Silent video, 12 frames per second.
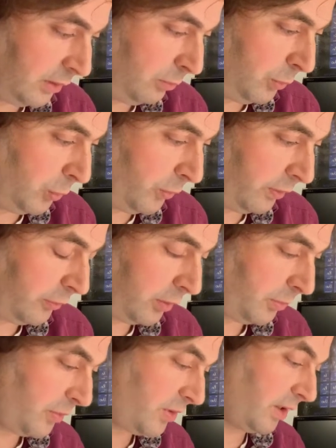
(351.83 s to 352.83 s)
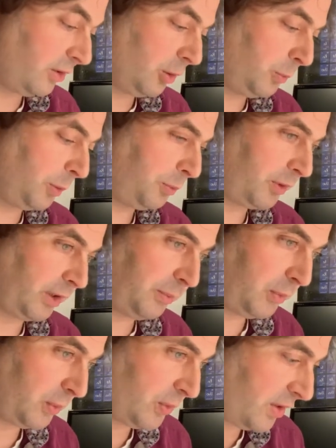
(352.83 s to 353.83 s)
moving from z double
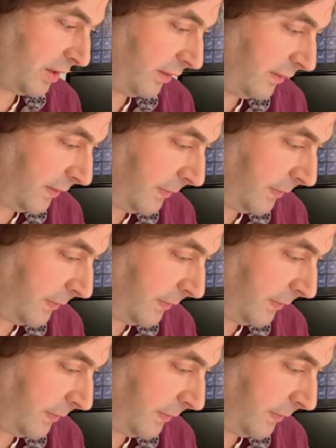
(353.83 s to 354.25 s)
prime to z.